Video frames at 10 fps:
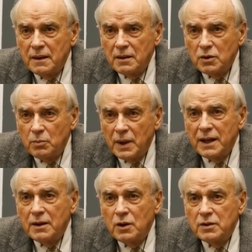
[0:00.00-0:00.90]
You
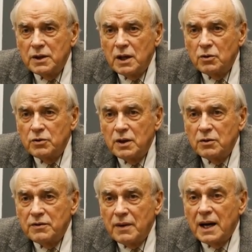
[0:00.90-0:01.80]
might not know
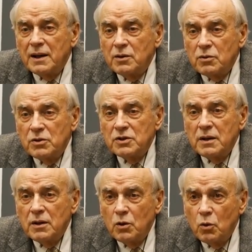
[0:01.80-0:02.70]
those values.
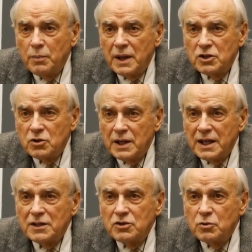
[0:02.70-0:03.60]
Your measuring
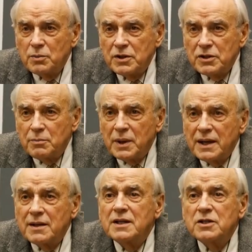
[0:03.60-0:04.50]
instruments
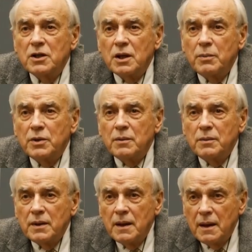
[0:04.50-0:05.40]
might disturb
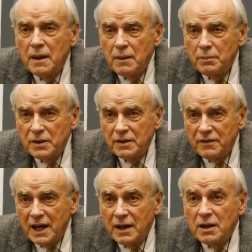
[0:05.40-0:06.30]
them, but the
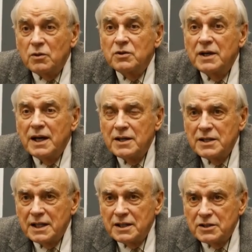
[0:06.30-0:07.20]
values
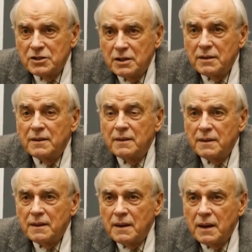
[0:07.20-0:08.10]
exist.
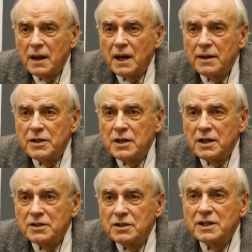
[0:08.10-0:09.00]

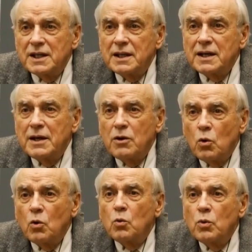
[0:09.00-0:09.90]
Uncertainty is
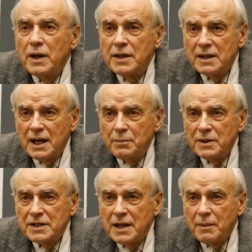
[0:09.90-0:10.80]
always
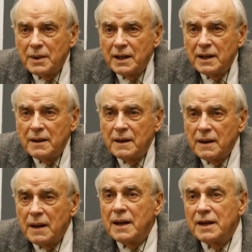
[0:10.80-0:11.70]
epistemic.
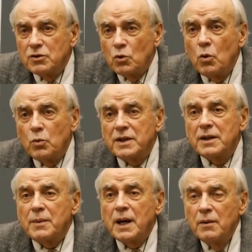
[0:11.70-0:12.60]
It's always
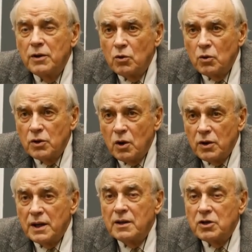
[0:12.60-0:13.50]
about your
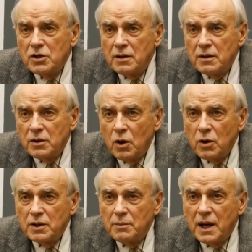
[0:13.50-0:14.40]
knowledge,
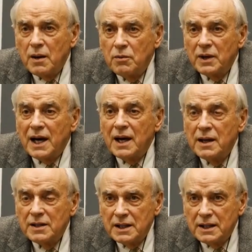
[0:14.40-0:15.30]
not about
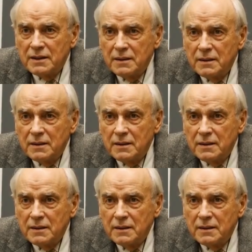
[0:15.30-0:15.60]
reality.